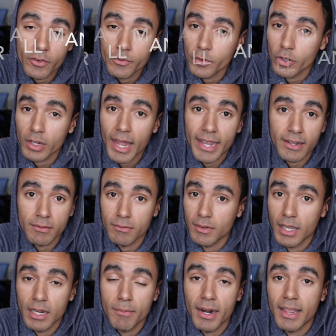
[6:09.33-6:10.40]
if you're like
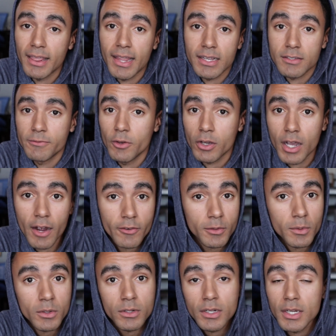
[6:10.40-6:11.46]
anybody that likes to feel
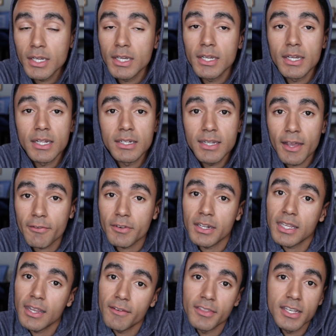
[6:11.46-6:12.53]
comfortable,
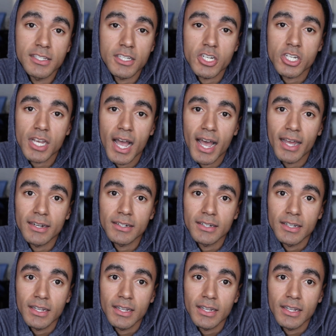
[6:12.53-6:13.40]
definitely give these a shot.